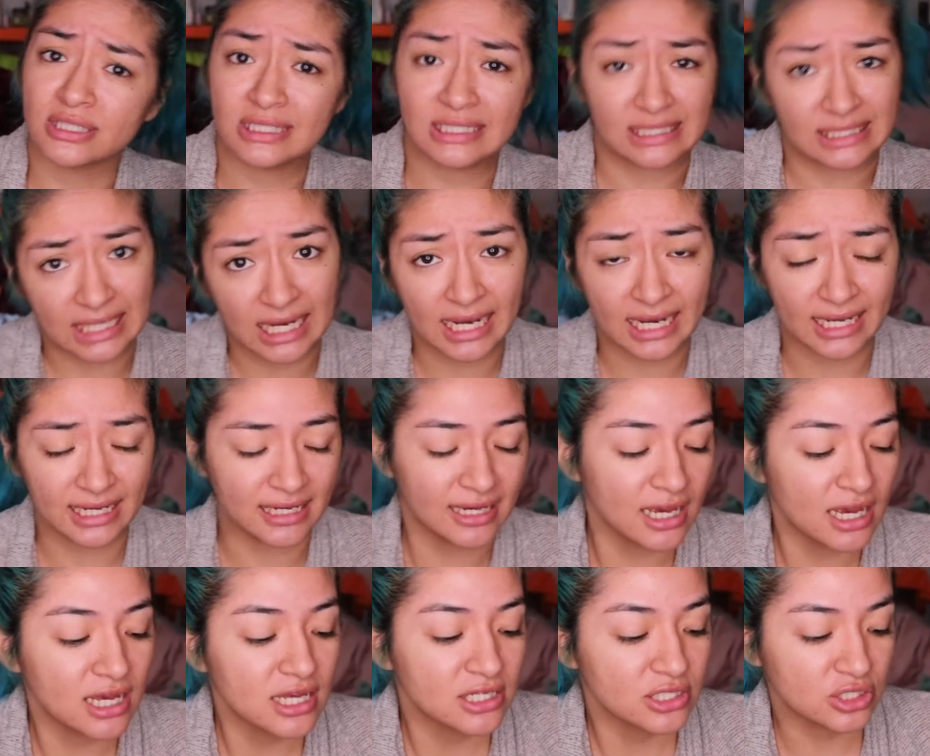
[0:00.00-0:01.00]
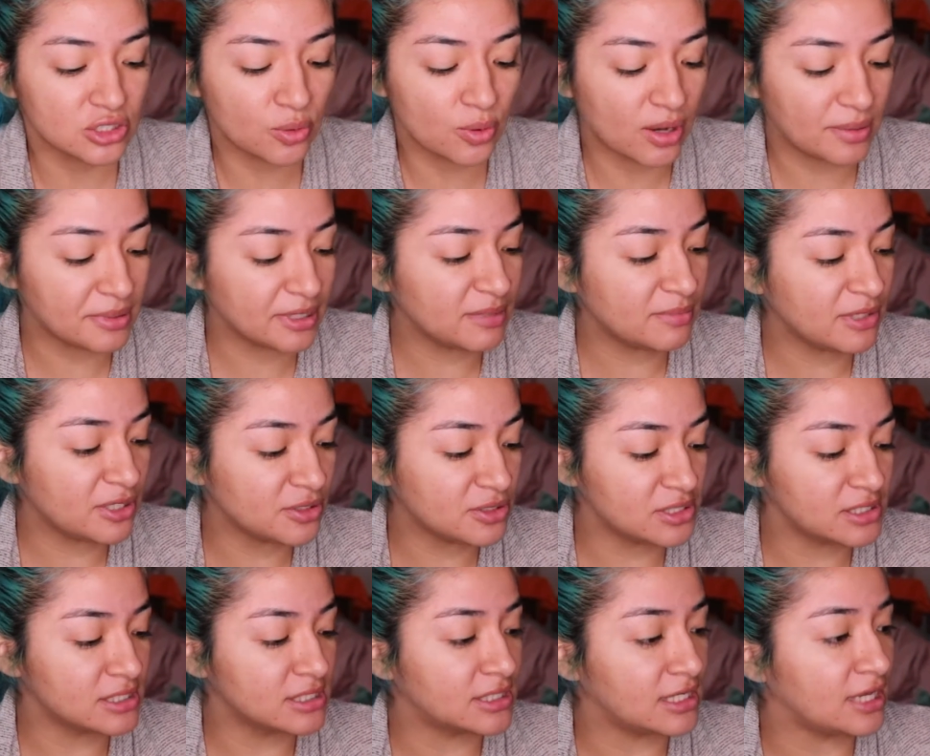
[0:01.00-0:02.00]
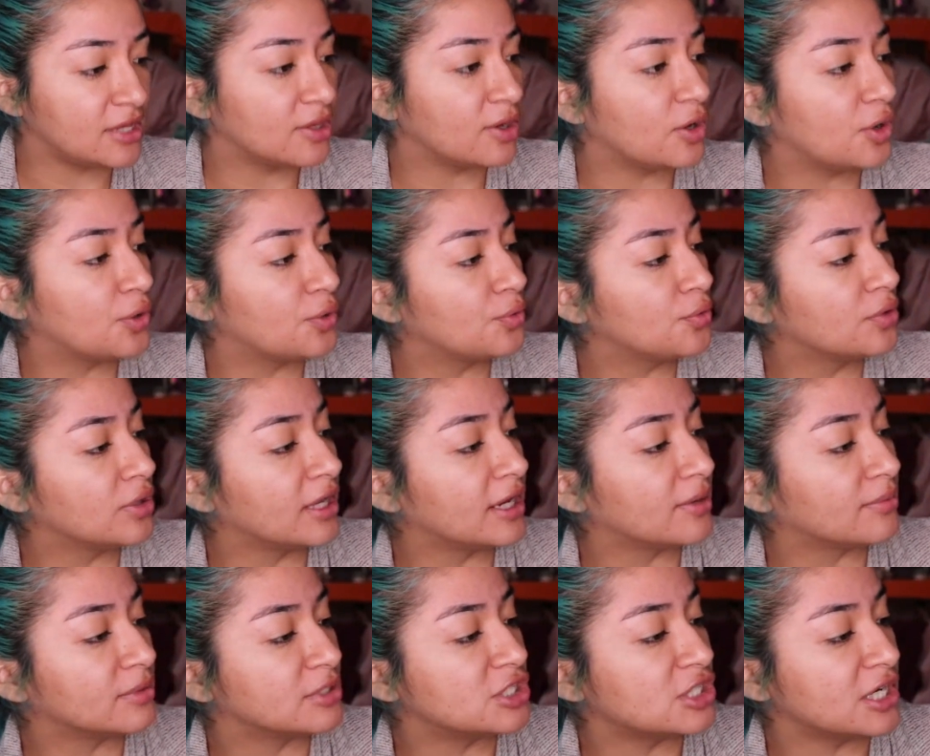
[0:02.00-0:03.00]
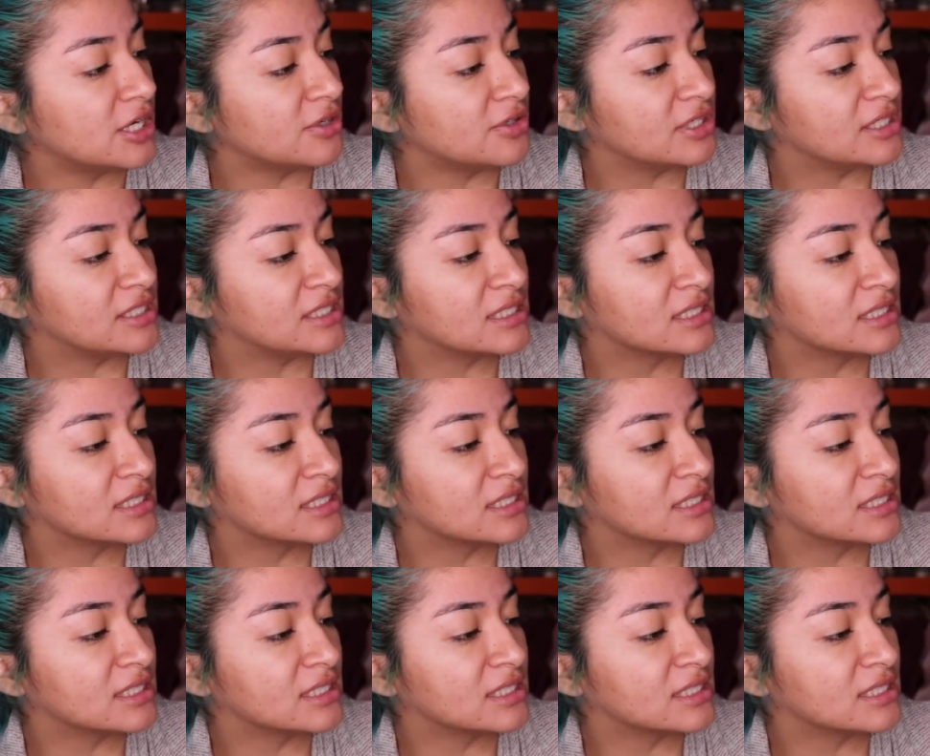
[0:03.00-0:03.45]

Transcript: the day. So I'm going to be using today the Olay Regenerist.